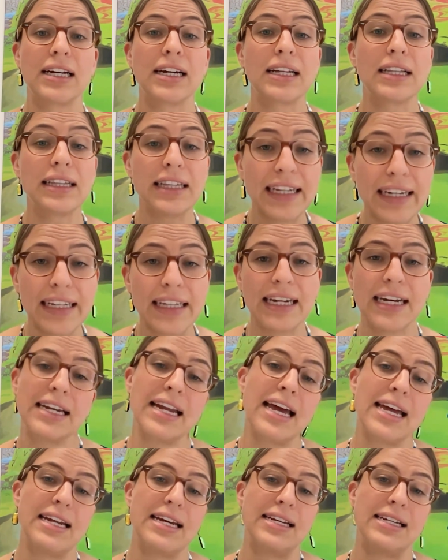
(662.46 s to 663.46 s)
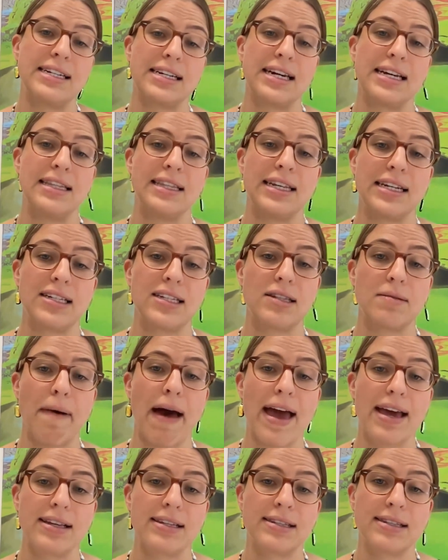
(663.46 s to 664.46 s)
clearly needed in this
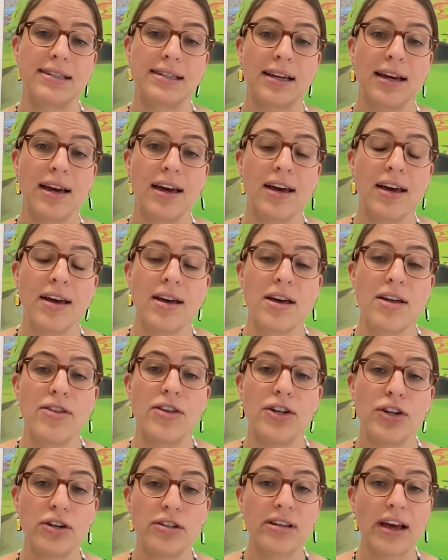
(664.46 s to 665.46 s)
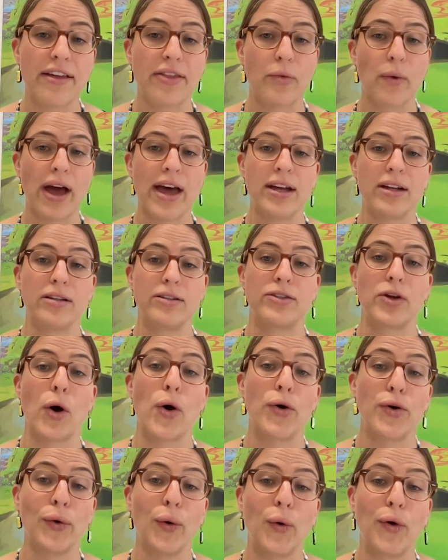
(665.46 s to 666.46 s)
space. The New South Wales
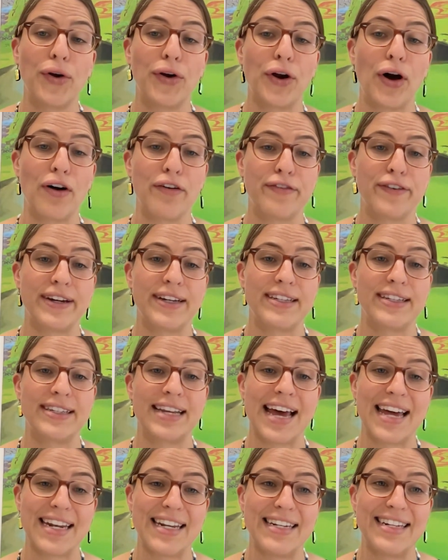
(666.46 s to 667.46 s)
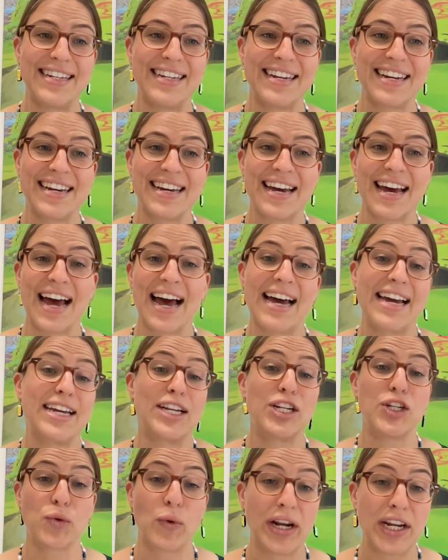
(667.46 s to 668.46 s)
own audit office said
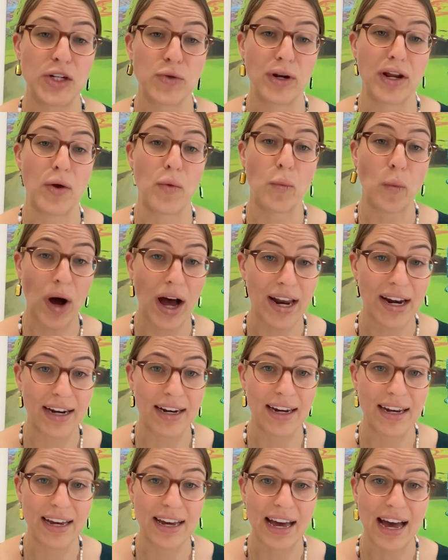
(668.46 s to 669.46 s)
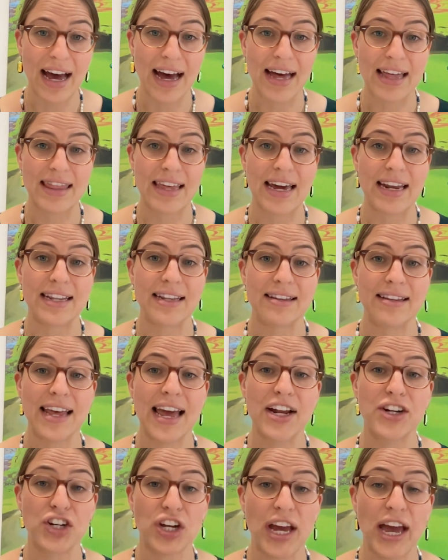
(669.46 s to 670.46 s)
in 2021 that the
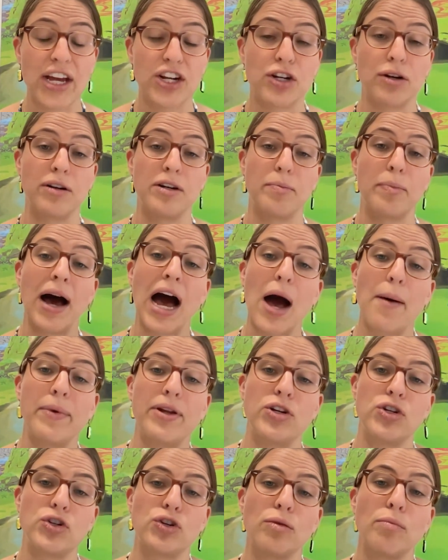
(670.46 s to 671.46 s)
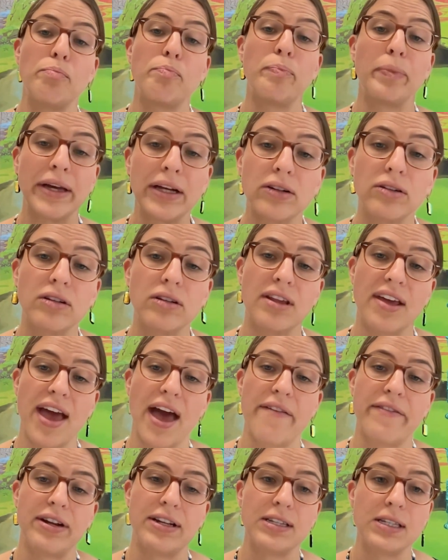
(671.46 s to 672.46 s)
education department should build the
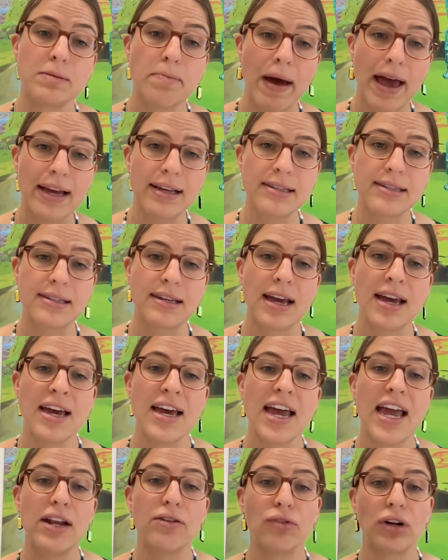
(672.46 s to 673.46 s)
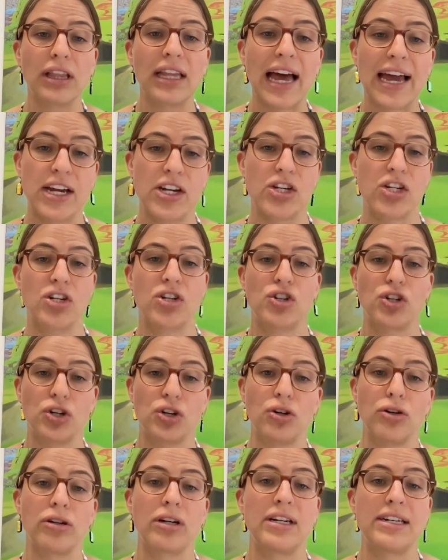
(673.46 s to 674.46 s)
evidence base in relation
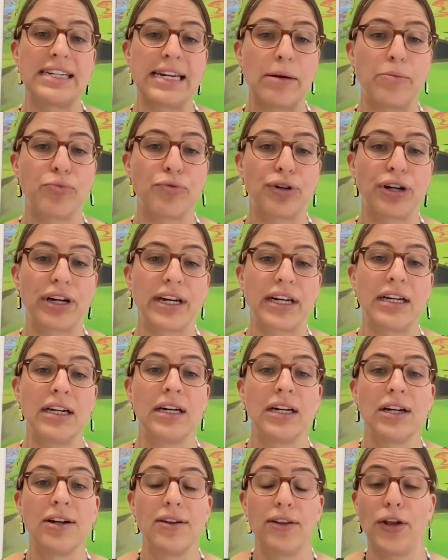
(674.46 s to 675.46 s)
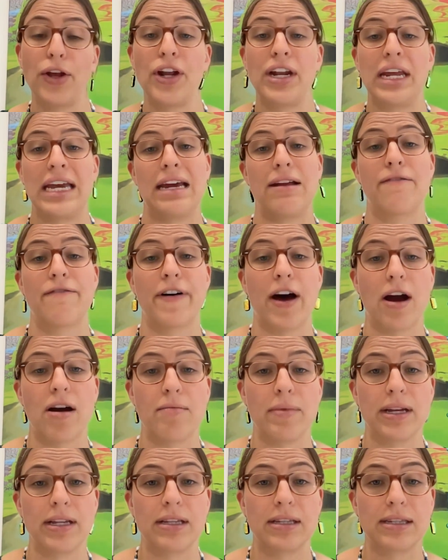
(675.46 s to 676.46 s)
to contemporary learning
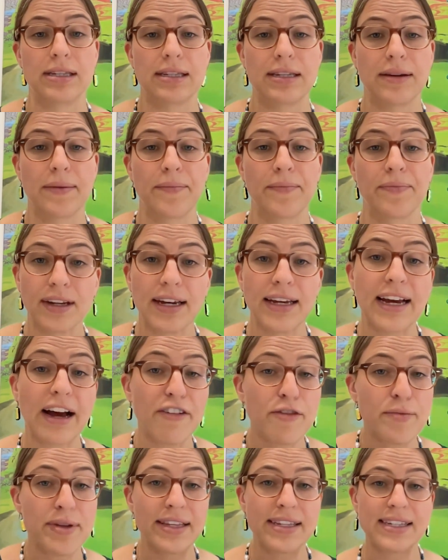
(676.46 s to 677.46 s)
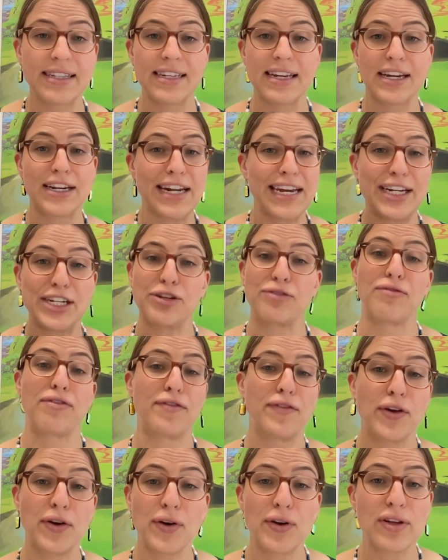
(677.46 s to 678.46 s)
environments. Governments need to
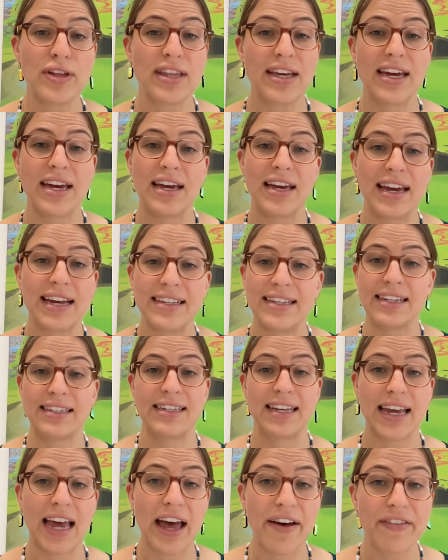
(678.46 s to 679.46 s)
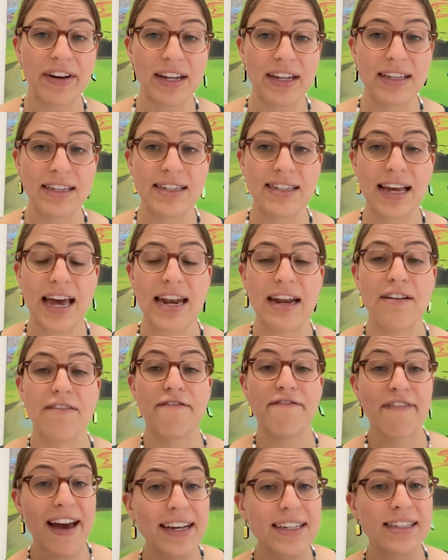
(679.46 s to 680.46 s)
review the existing evidence and
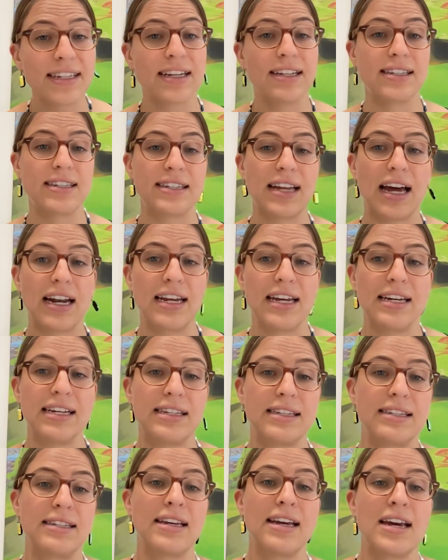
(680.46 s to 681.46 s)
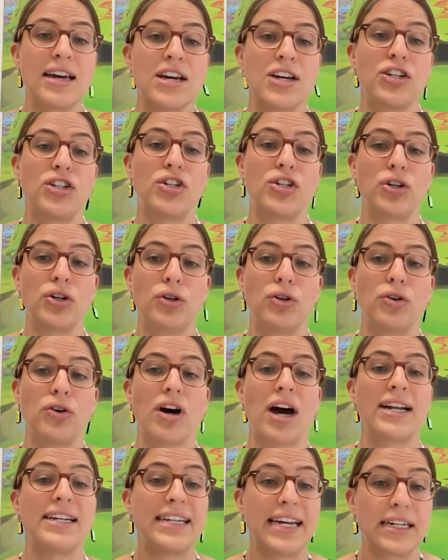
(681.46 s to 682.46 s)
invest in studies to
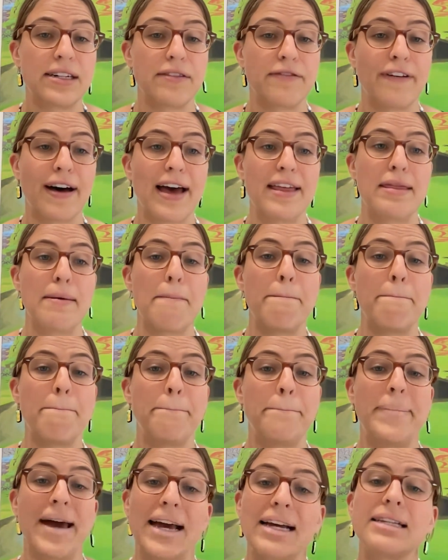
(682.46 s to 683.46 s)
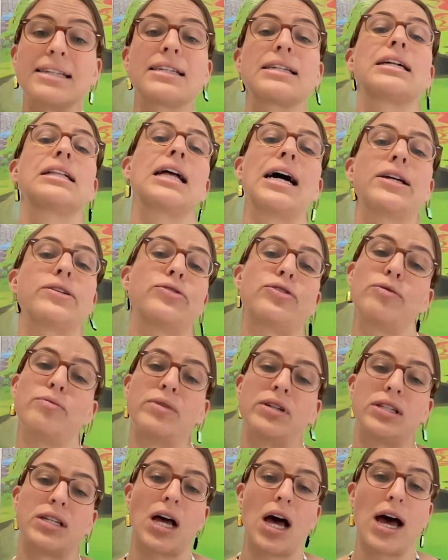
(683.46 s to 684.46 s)
identify the best classroom
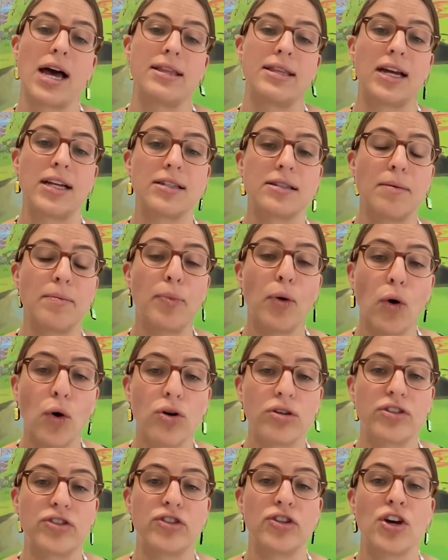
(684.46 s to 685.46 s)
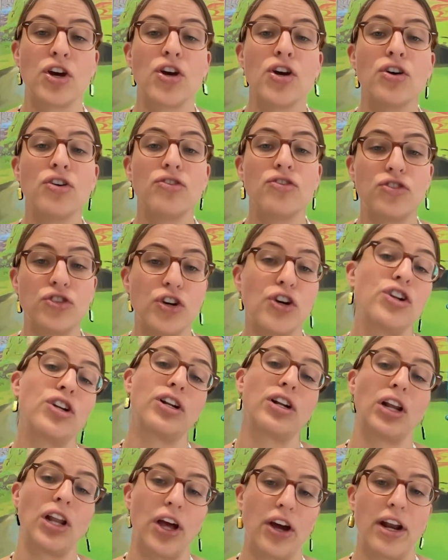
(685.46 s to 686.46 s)
design that supports
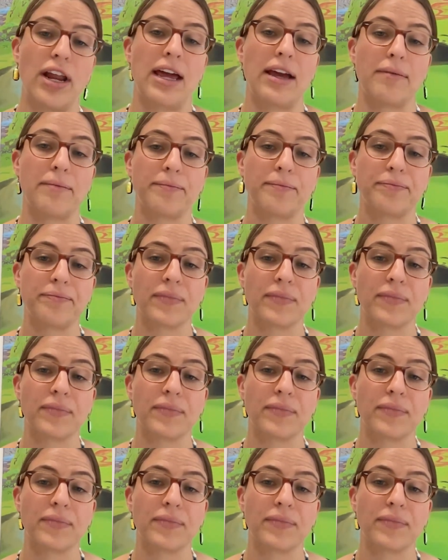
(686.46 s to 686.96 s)
student learning.